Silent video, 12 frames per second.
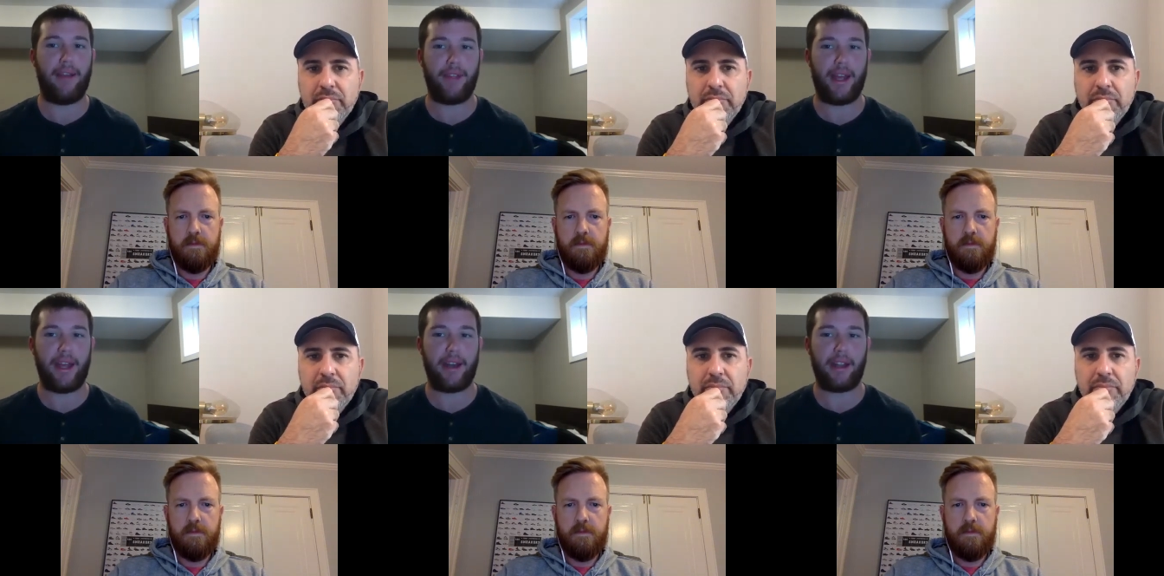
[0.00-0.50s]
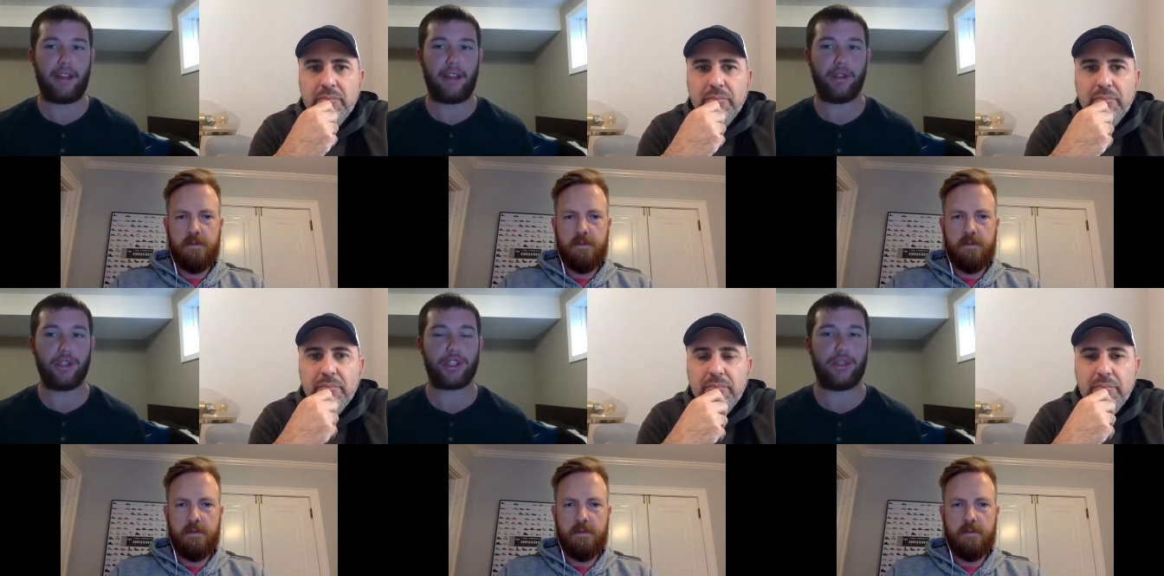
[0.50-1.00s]
Speaker 1: that
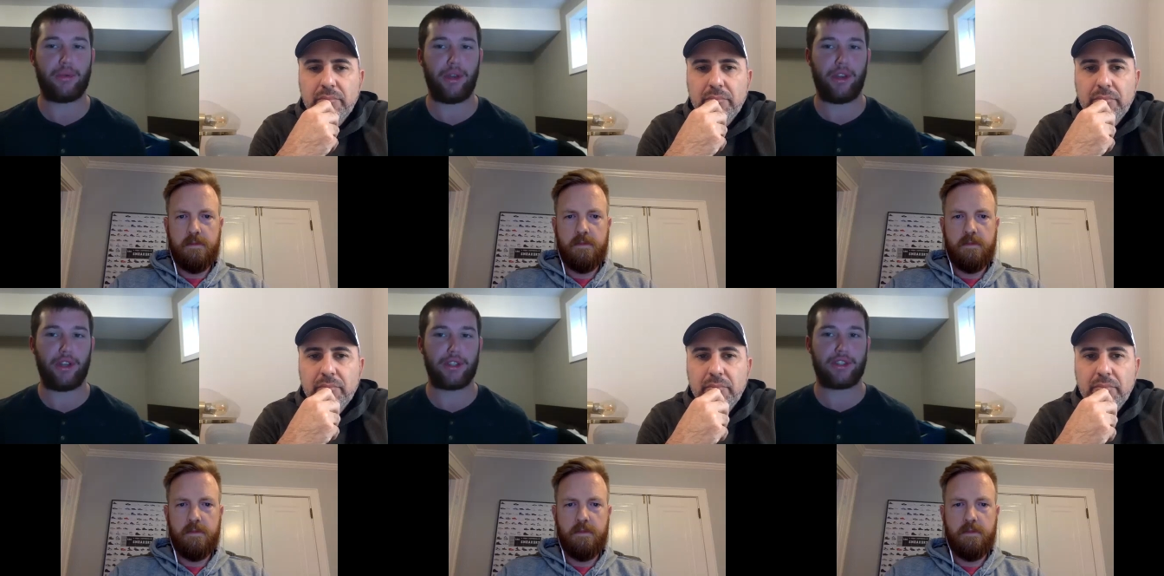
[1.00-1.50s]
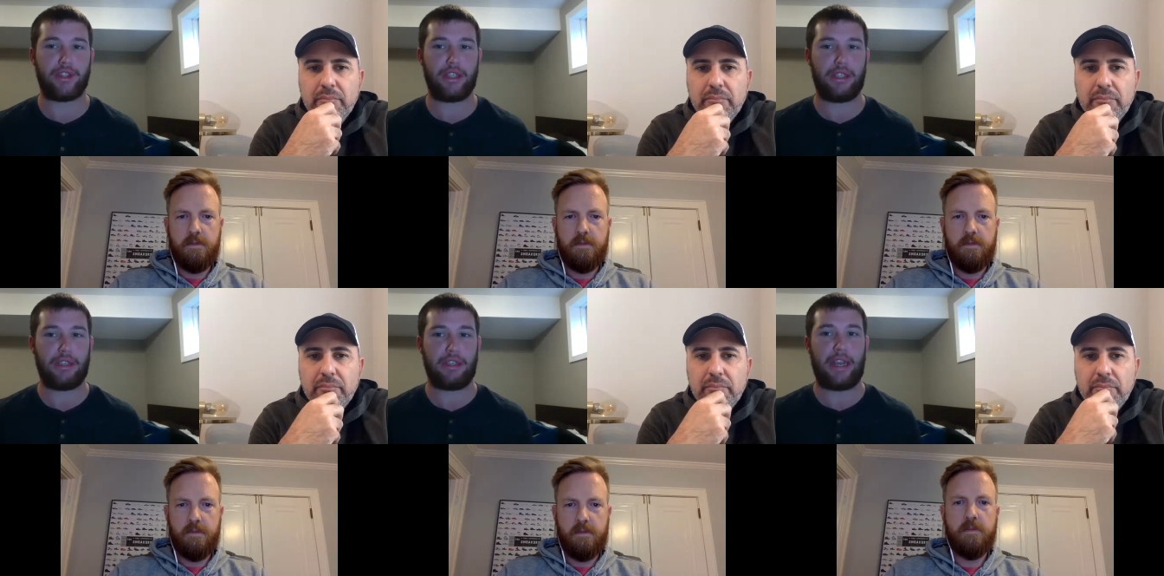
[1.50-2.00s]
illusion where there's
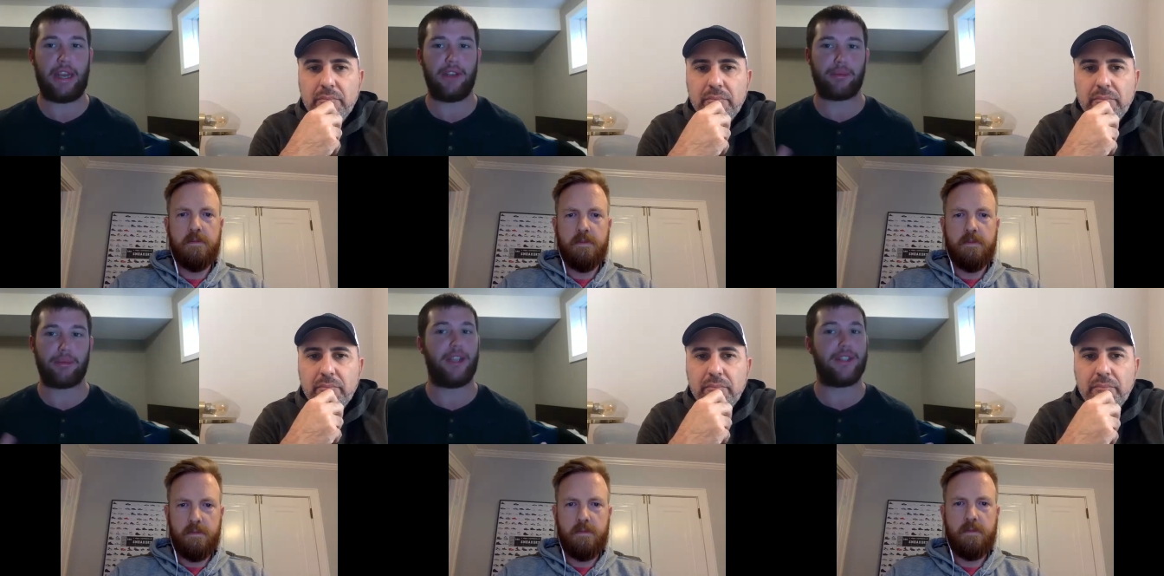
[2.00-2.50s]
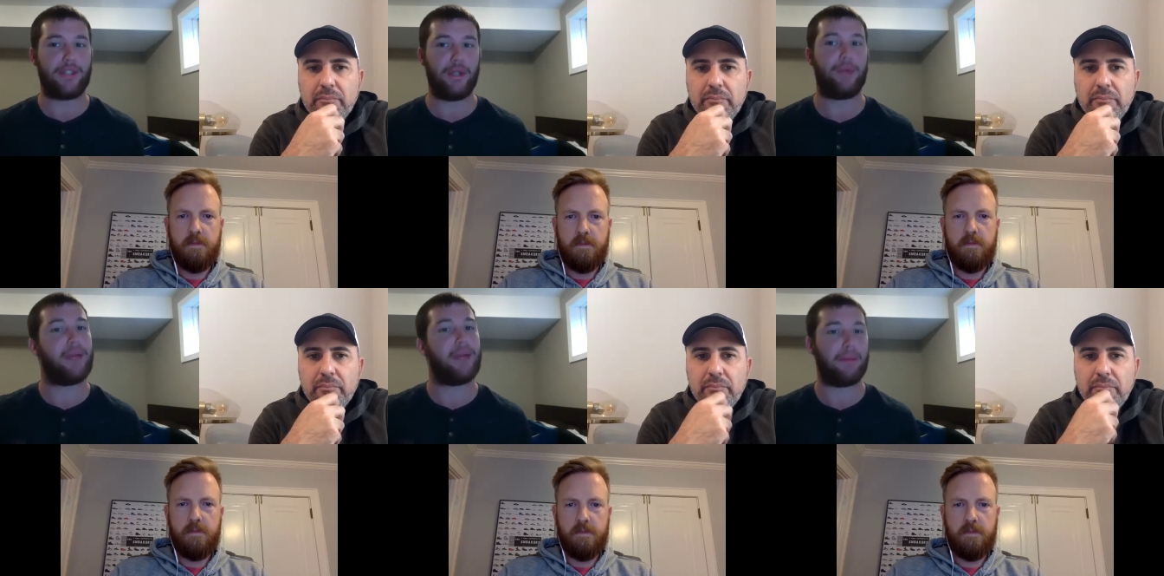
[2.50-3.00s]
KU's playing two
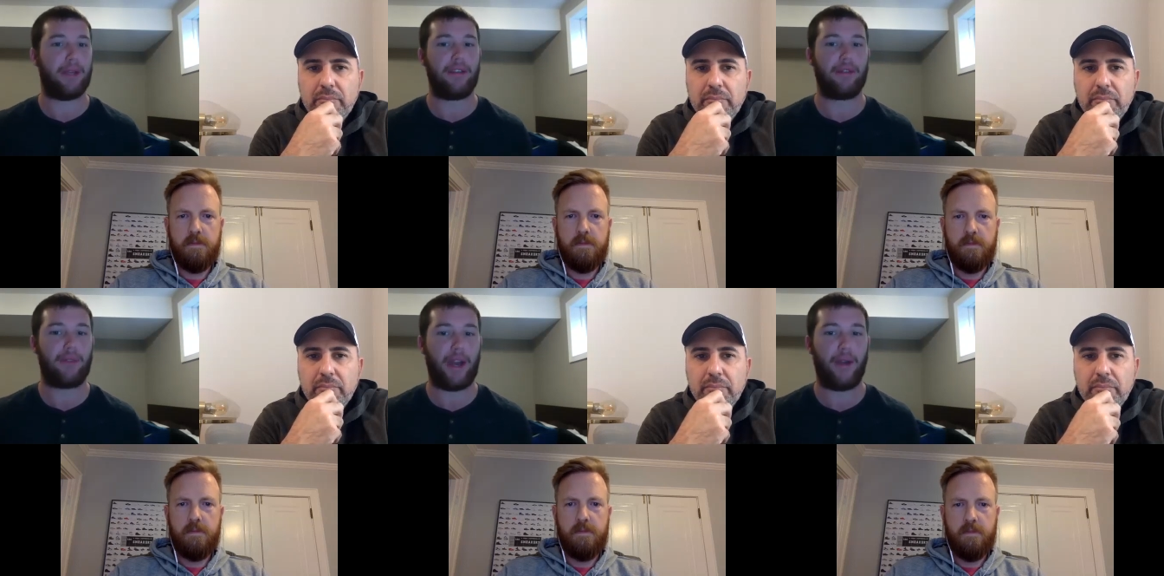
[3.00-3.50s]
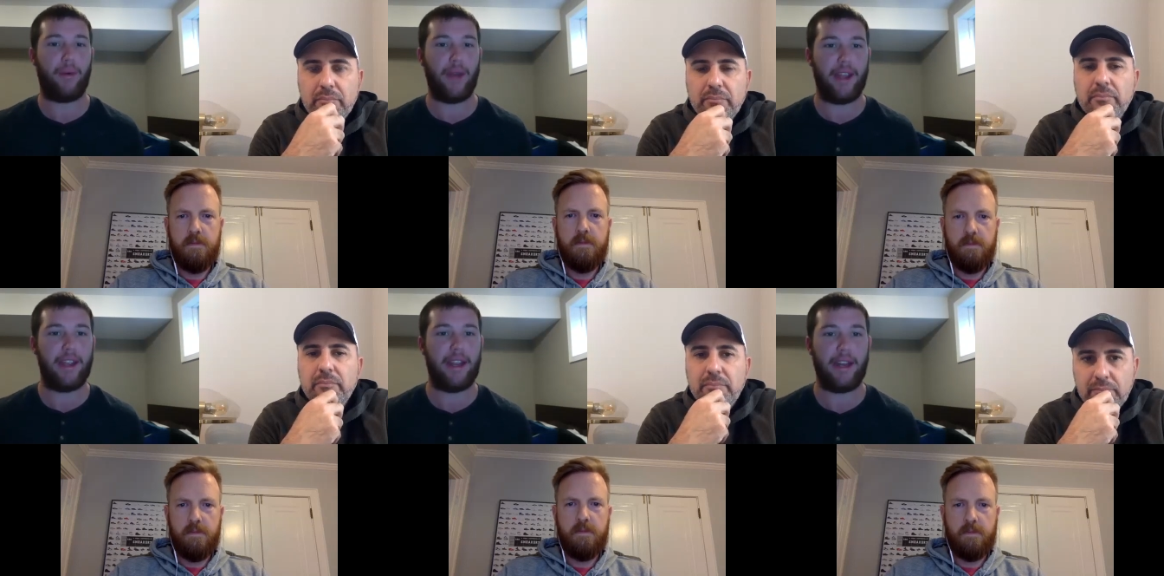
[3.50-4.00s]
big men right
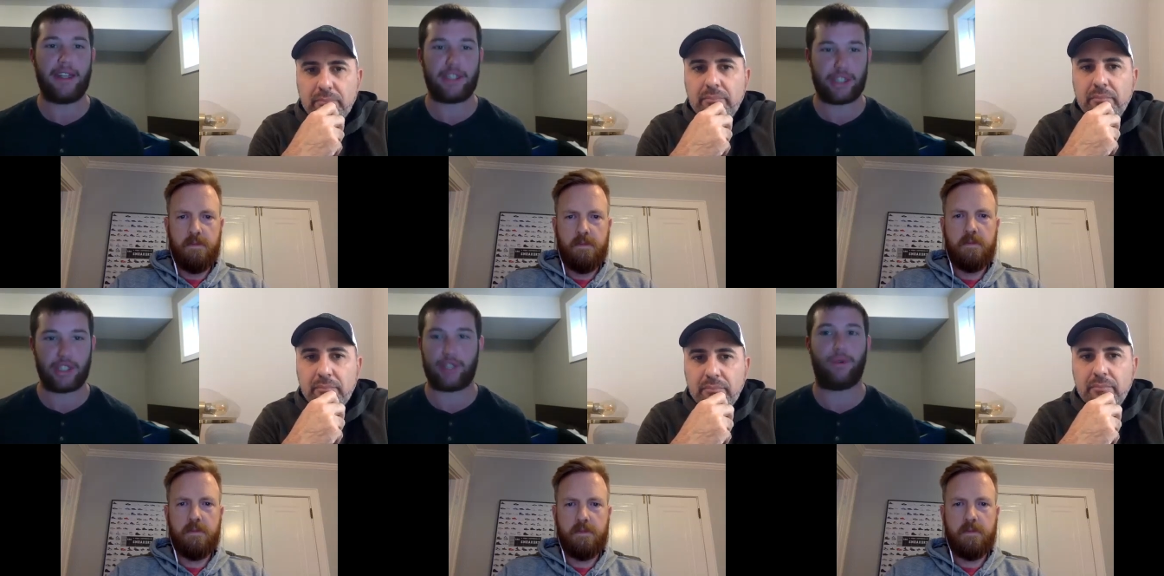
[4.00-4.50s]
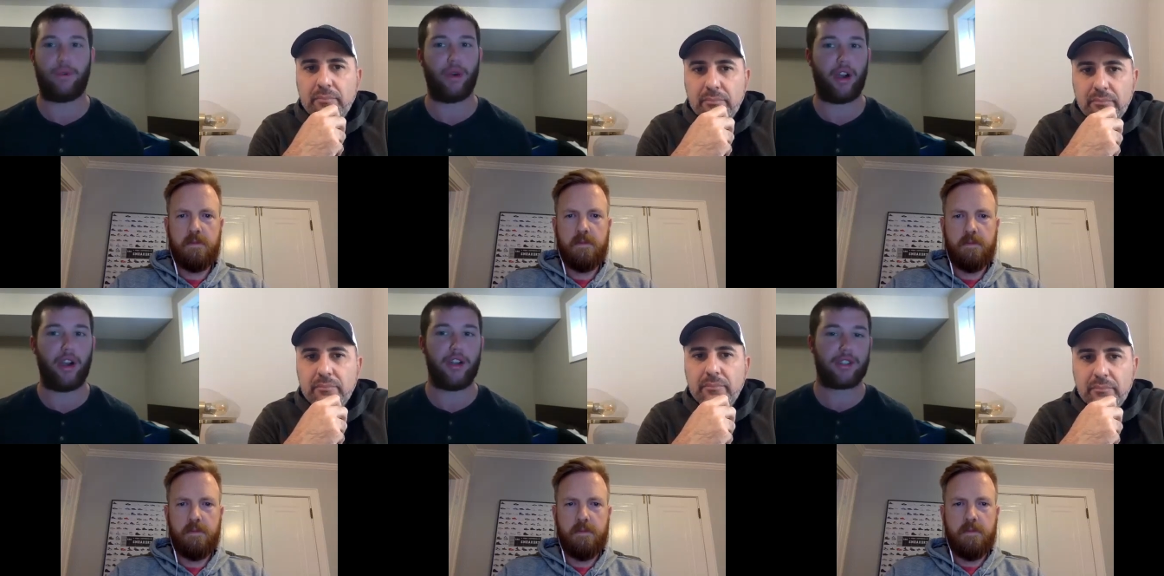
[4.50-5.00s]
away, and it's just four
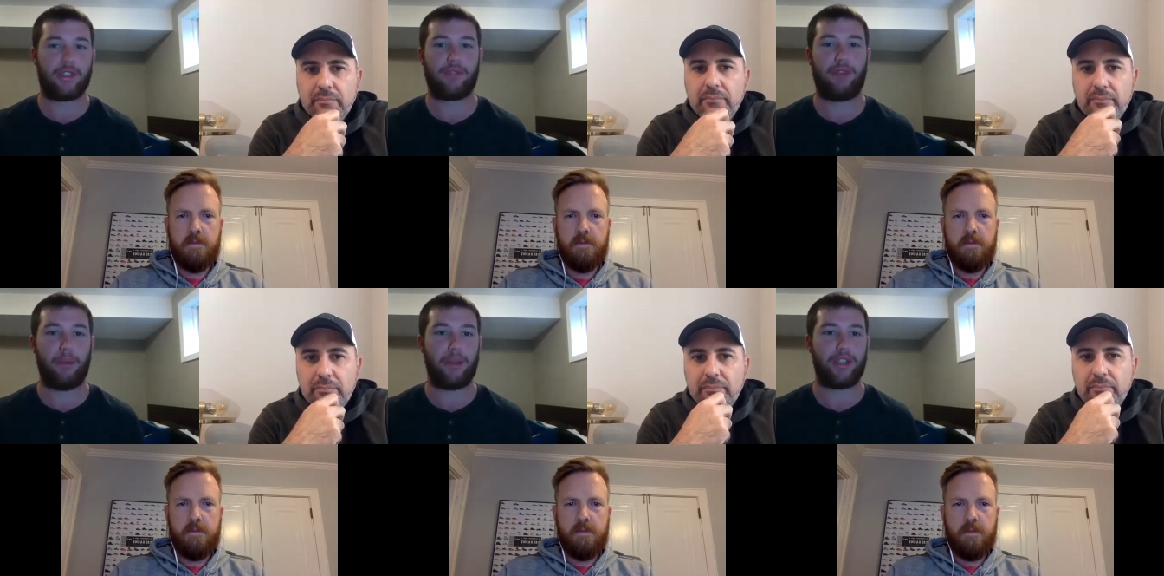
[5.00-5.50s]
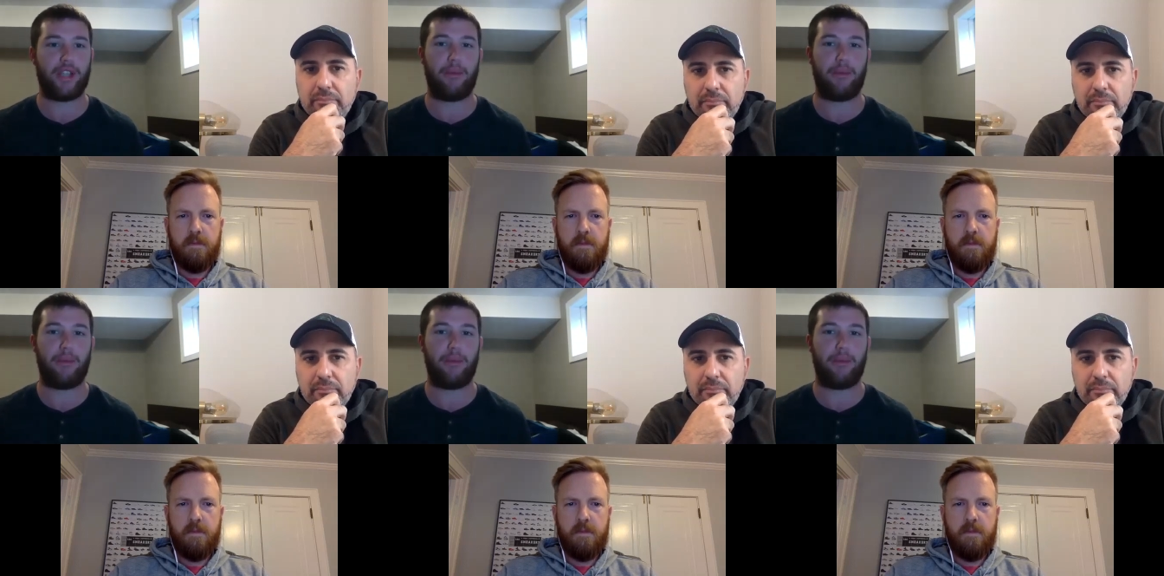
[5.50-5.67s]
guards from the jump.